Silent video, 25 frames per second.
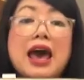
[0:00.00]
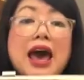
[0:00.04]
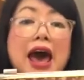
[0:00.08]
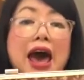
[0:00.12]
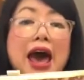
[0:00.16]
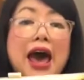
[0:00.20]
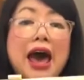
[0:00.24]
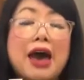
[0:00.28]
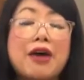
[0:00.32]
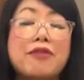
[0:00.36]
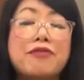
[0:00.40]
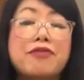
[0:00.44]

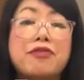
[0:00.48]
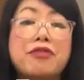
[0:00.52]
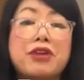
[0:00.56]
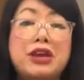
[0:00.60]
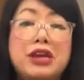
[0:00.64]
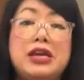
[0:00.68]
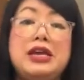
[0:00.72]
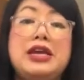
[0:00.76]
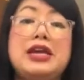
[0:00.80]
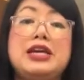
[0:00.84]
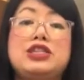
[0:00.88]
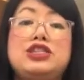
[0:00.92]
have
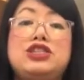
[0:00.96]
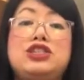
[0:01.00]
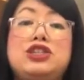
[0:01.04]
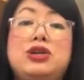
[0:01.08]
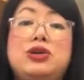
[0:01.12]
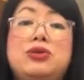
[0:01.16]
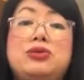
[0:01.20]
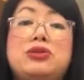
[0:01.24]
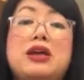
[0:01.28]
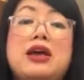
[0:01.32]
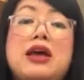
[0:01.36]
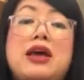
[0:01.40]

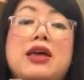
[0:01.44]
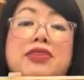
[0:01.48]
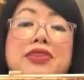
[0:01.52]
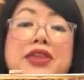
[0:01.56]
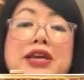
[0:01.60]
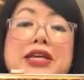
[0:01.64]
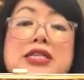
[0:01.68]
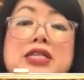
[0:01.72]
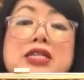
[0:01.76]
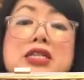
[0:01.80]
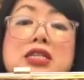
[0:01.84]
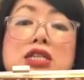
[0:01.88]
reissued
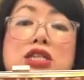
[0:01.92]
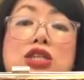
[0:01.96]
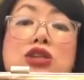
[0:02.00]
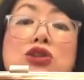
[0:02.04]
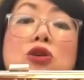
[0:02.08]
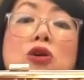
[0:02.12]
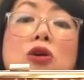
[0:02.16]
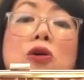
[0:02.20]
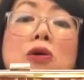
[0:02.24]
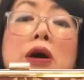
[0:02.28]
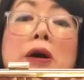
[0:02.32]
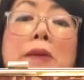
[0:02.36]
this
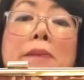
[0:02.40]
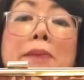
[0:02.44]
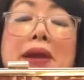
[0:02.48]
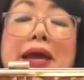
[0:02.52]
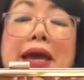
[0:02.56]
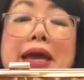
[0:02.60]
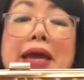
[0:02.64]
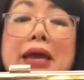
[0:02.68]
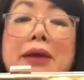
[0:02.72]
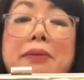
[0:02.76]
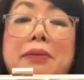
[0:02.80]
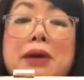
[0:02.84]
Dior
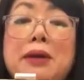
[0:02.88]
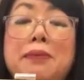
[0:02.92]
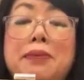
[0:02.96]
oblique,